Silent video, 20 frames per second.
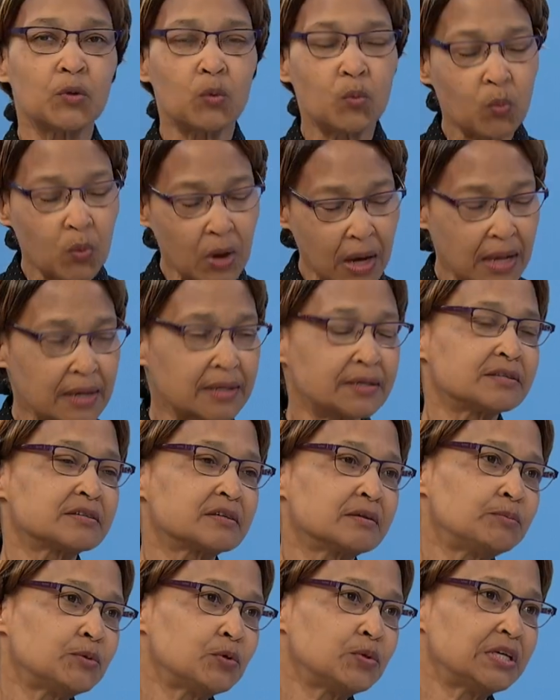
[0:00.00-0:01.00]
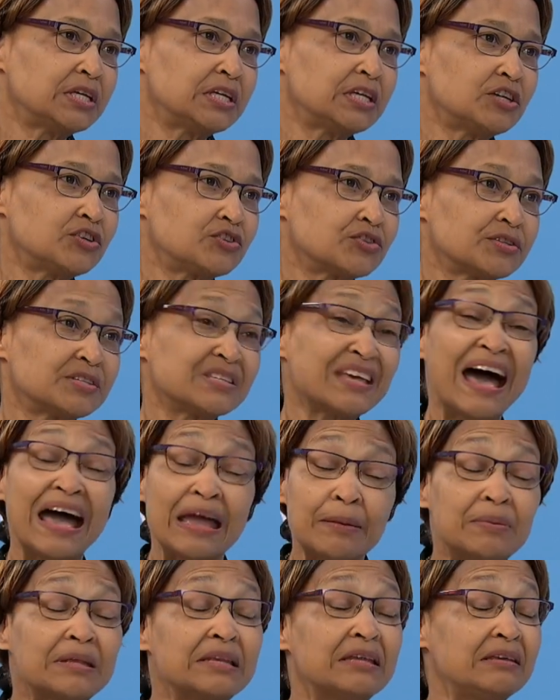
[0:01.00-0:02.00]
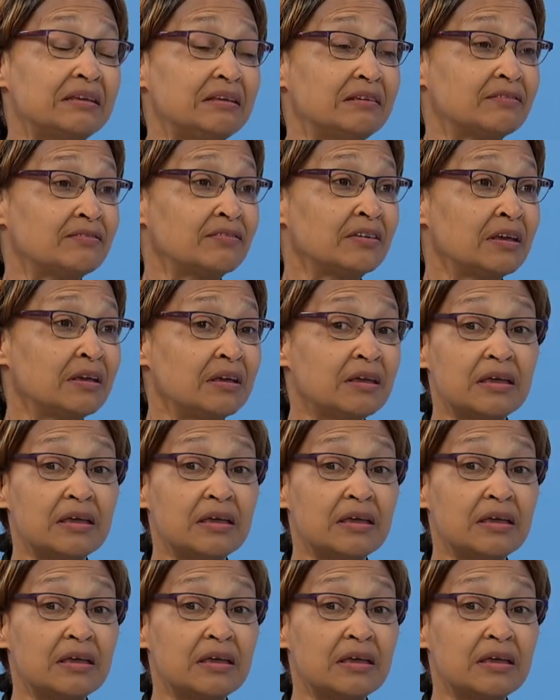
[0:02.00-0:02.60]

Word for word: Wireless communications, I believe,